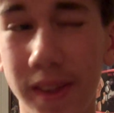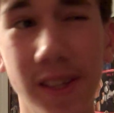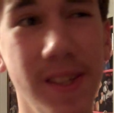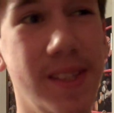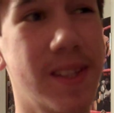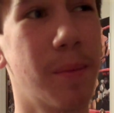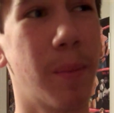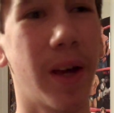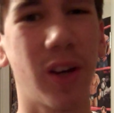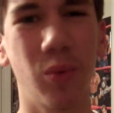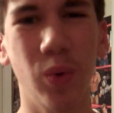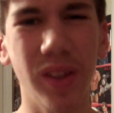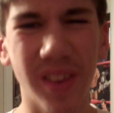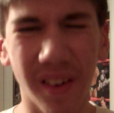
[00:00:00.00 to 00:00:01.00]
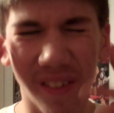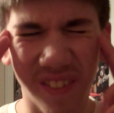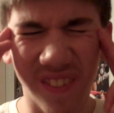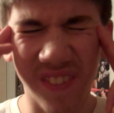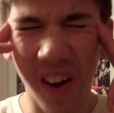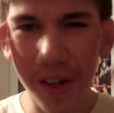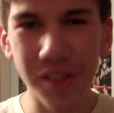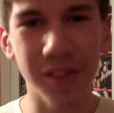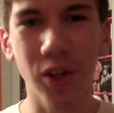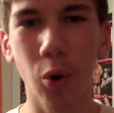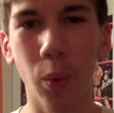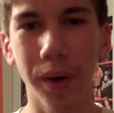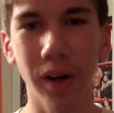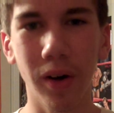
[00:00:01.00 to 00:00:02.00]
This is, I'm like, what the fuck's
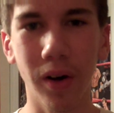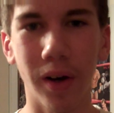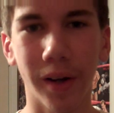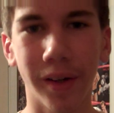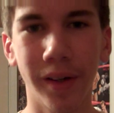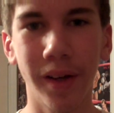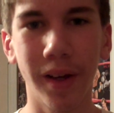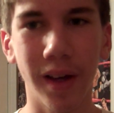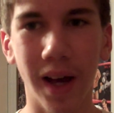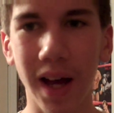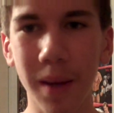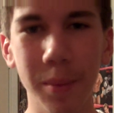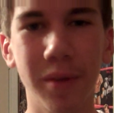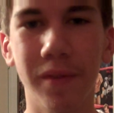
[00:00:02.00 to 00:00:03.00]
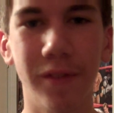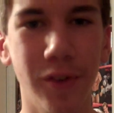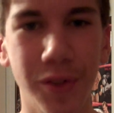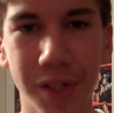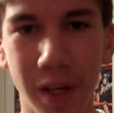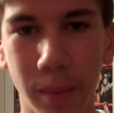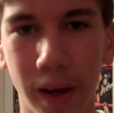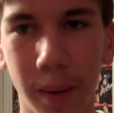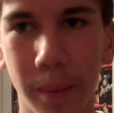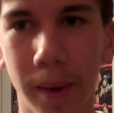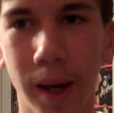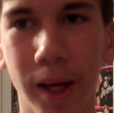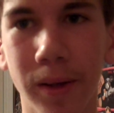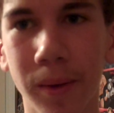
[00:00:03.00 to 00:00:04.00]
going on? I'm confused out of my
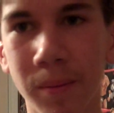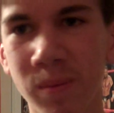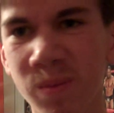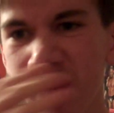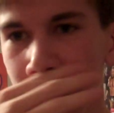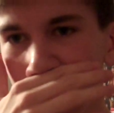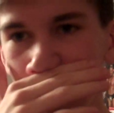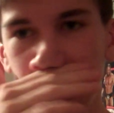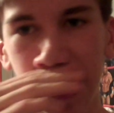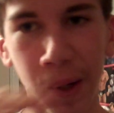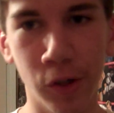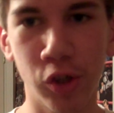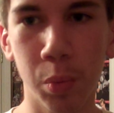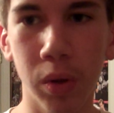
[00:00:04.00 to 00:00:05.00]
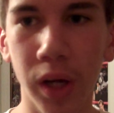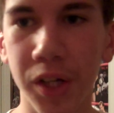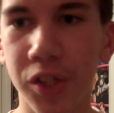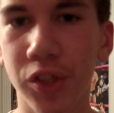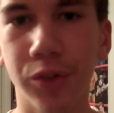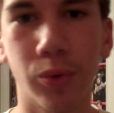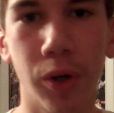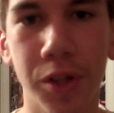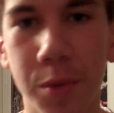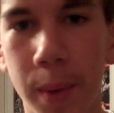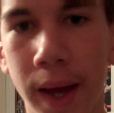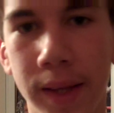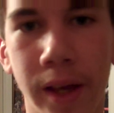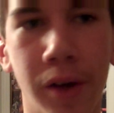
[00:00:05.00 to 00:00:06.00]
mind. Uh, Triple H
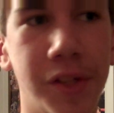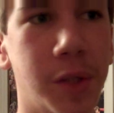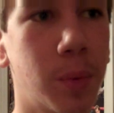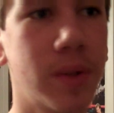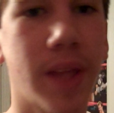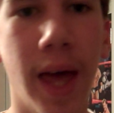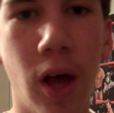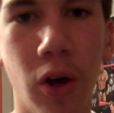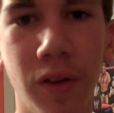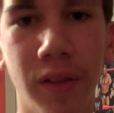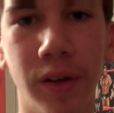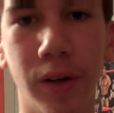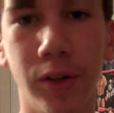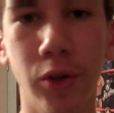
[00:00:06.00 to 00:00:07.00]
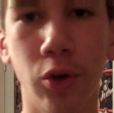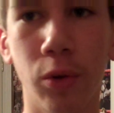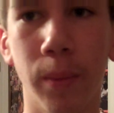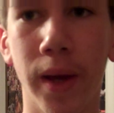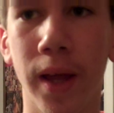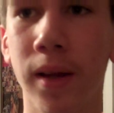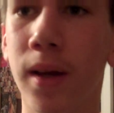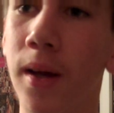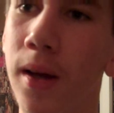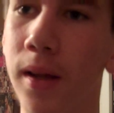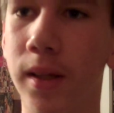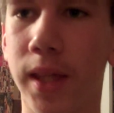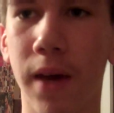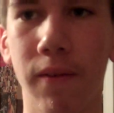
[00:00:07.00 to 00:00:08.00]
runs back down, like, what the hell do you think you're doing, man?
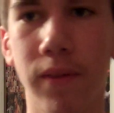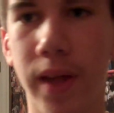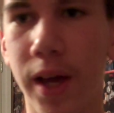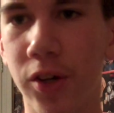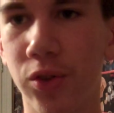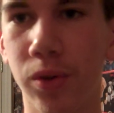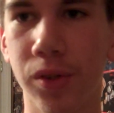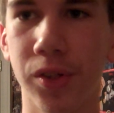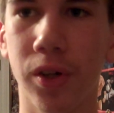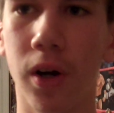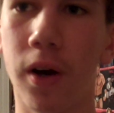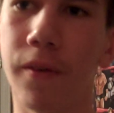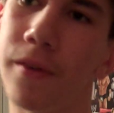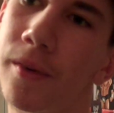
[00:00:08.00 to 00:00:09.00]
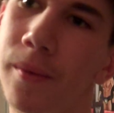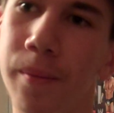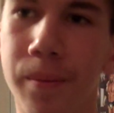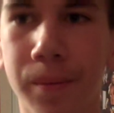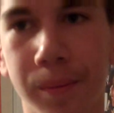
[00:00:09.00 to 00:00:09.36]
Kevin Nash runs off.